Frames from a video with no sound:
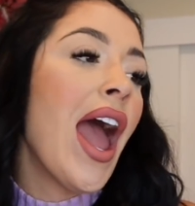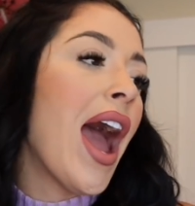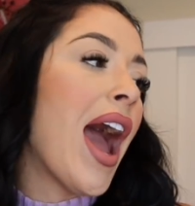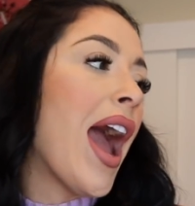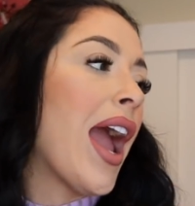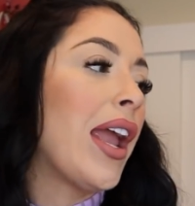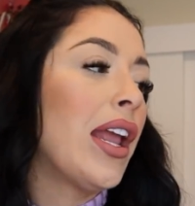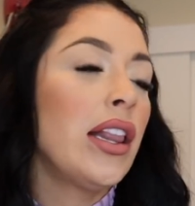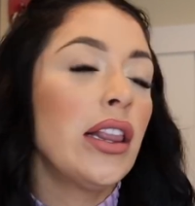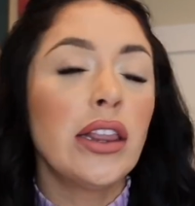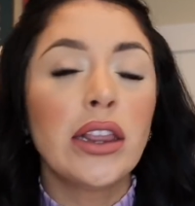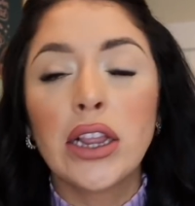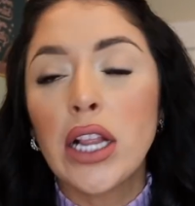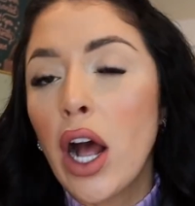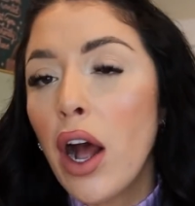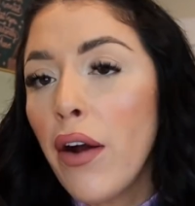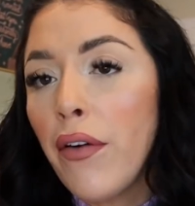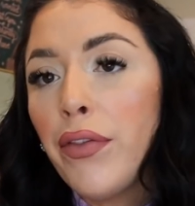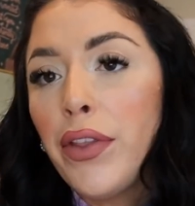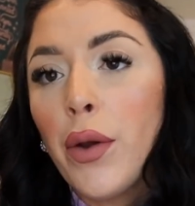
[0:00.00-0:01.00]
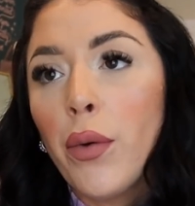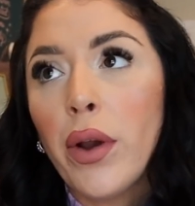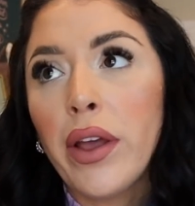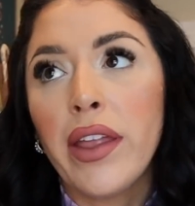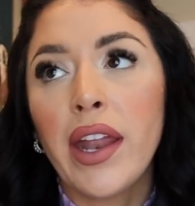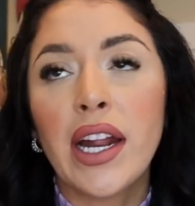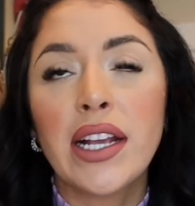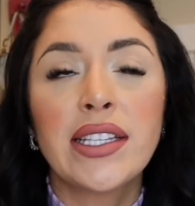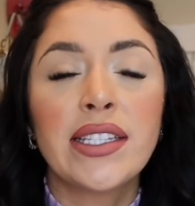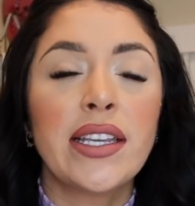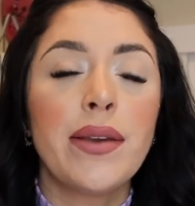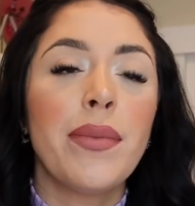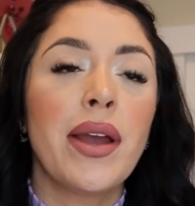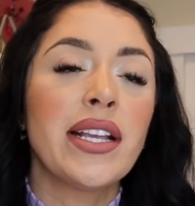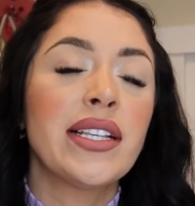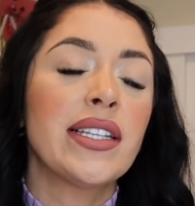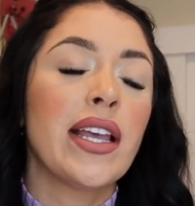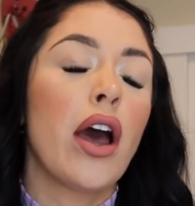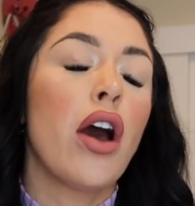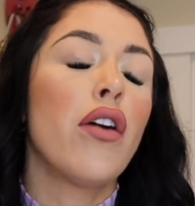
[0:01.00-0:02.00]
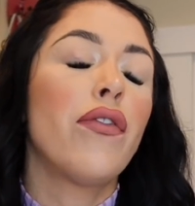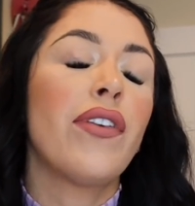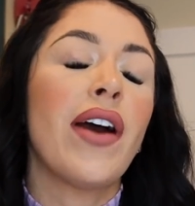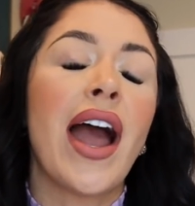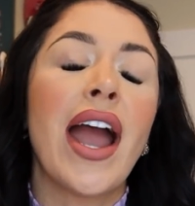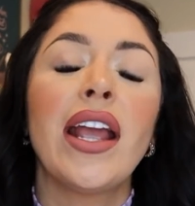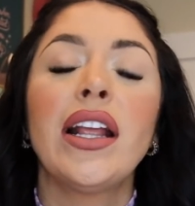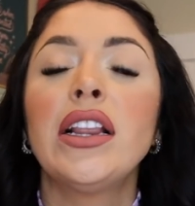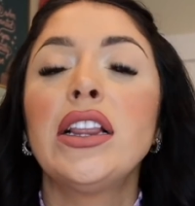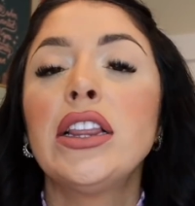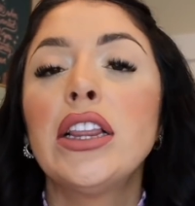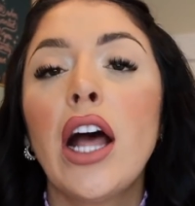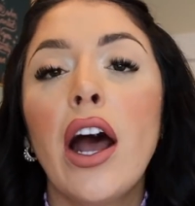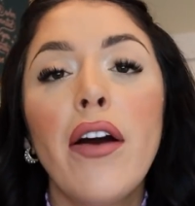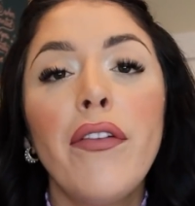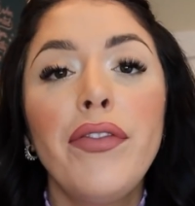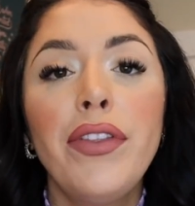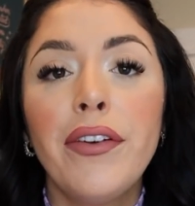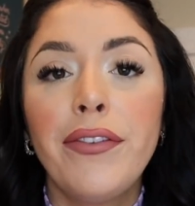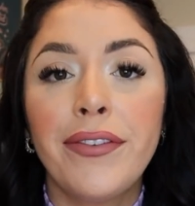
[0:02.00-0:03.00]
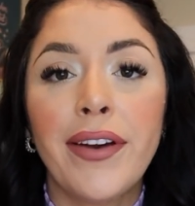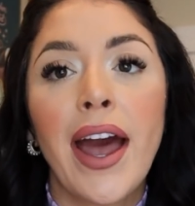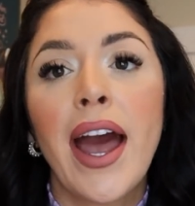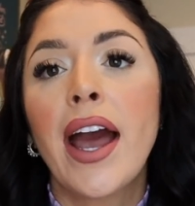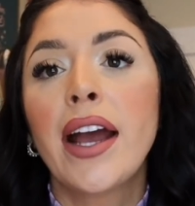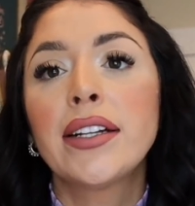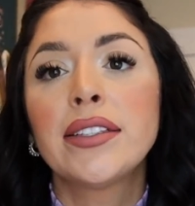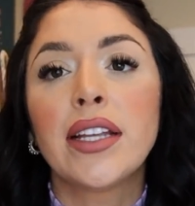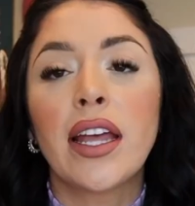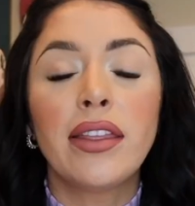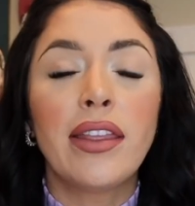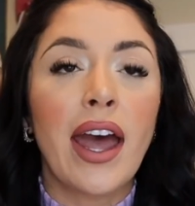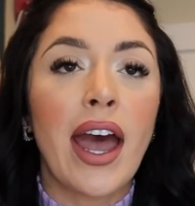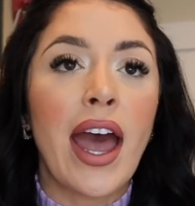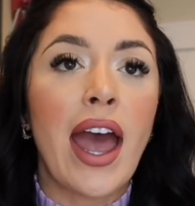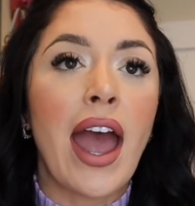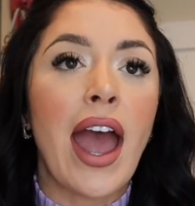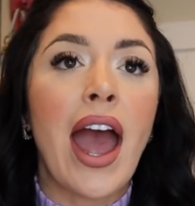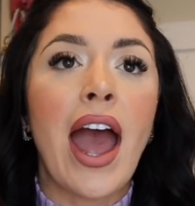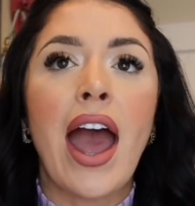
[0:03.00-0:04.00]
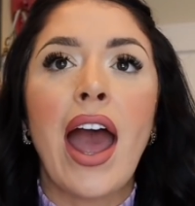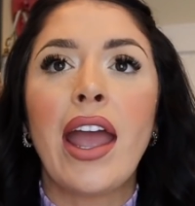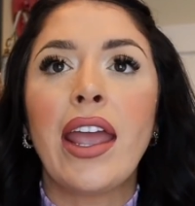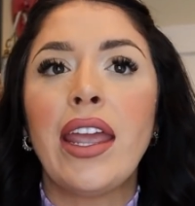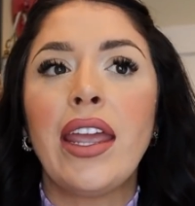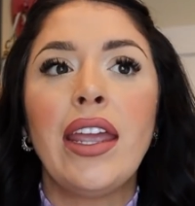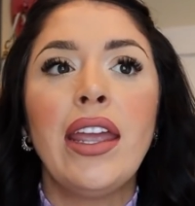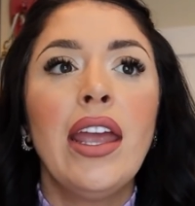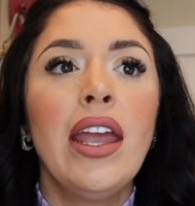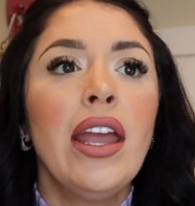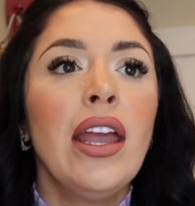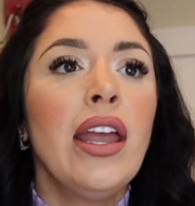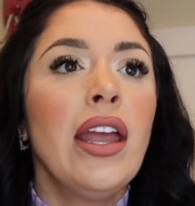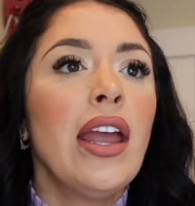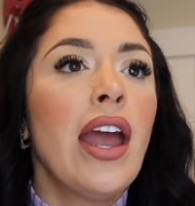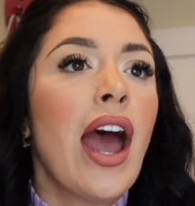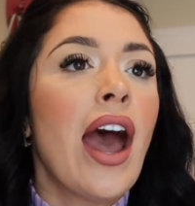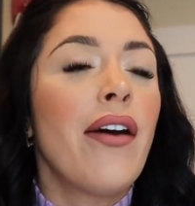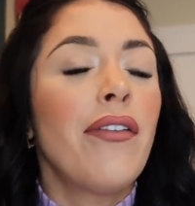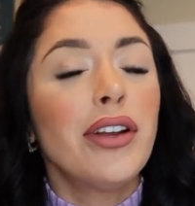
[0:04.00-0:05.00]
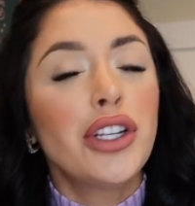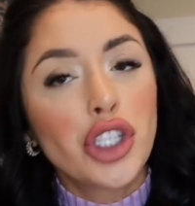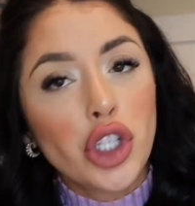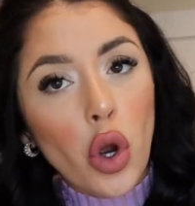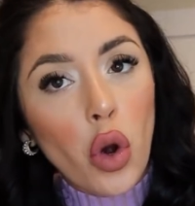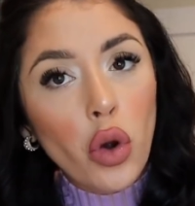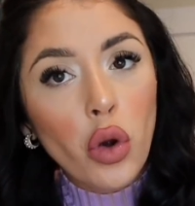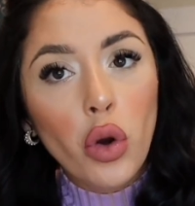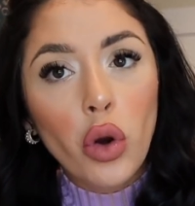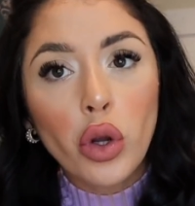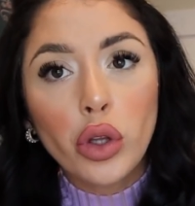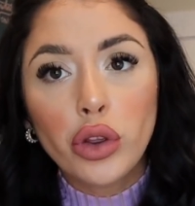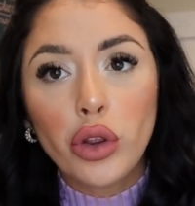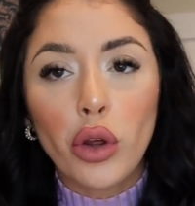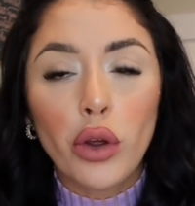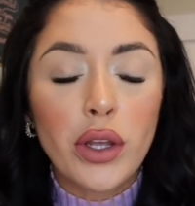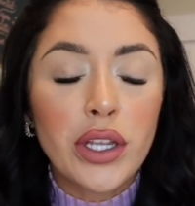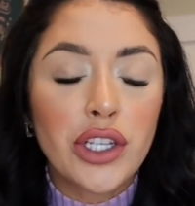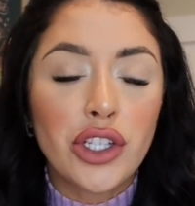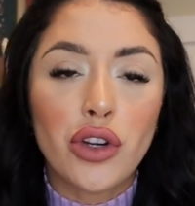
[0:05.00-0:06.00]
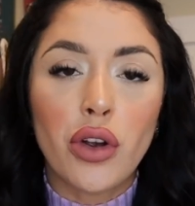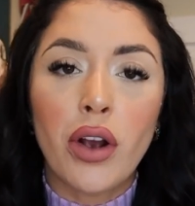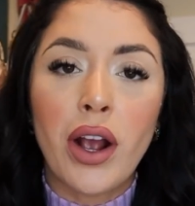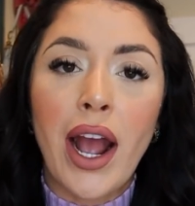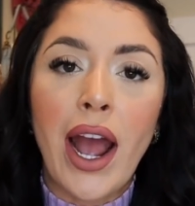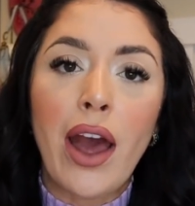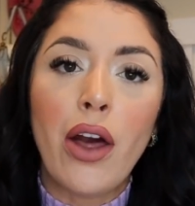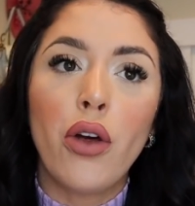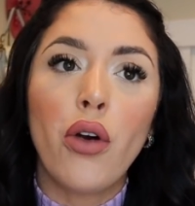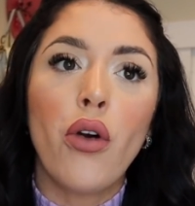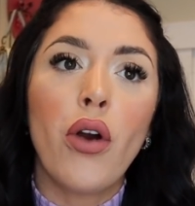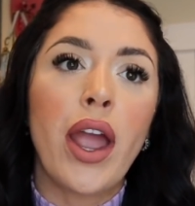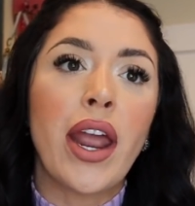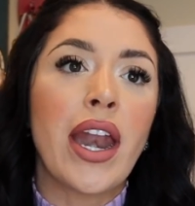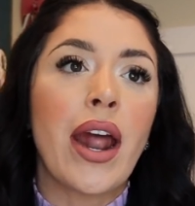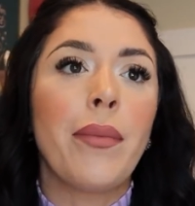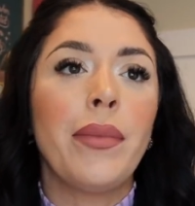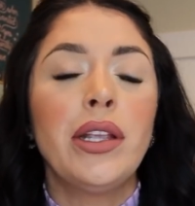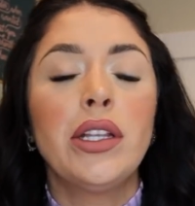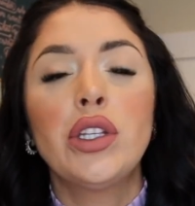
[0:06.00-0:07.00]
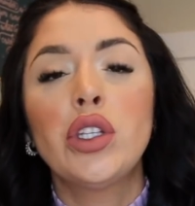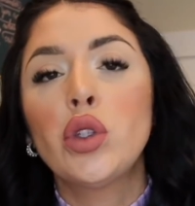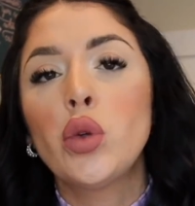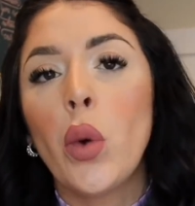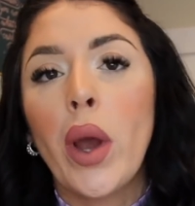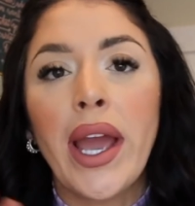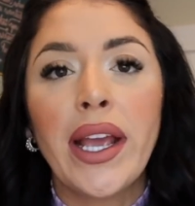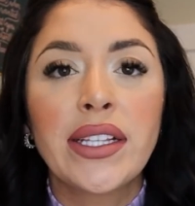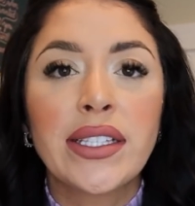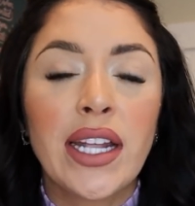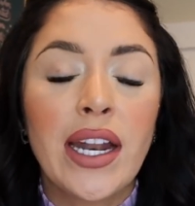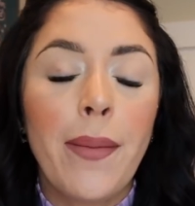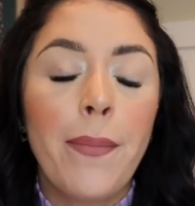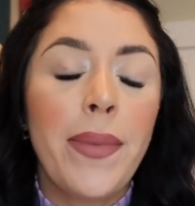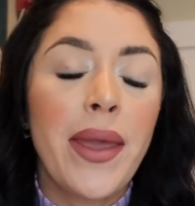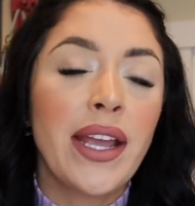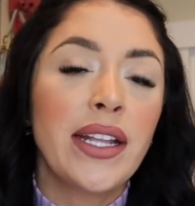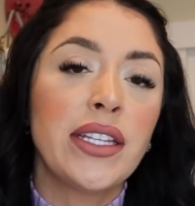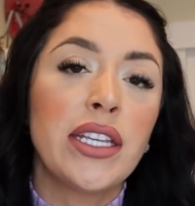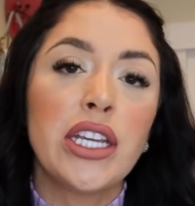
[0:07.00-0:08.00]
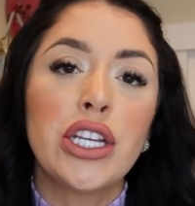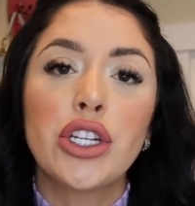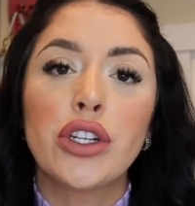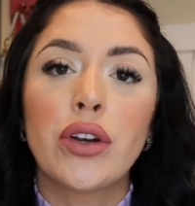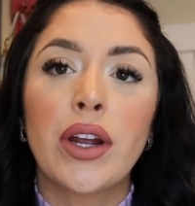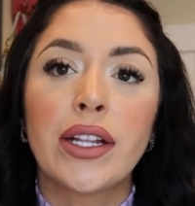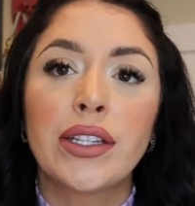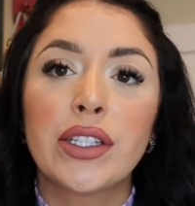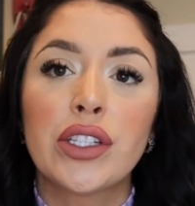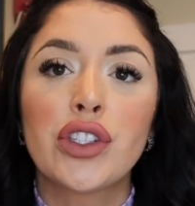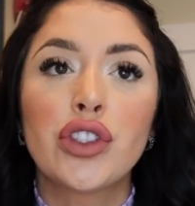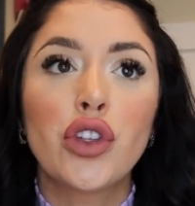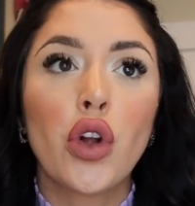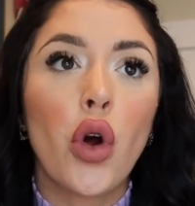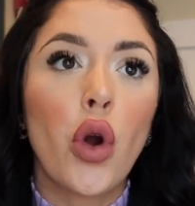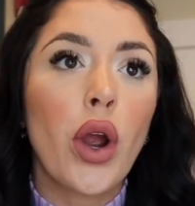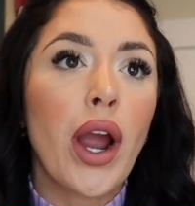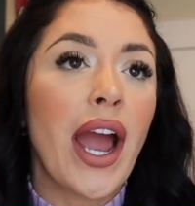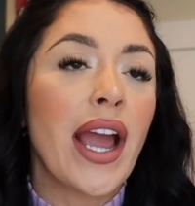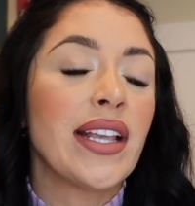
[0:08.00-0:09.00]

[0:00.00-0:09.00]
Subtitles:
I love the way that I see myself, I love the fact that I have a chongo, todo es chongado, and I'm in sweats and a big t-shirt at the store.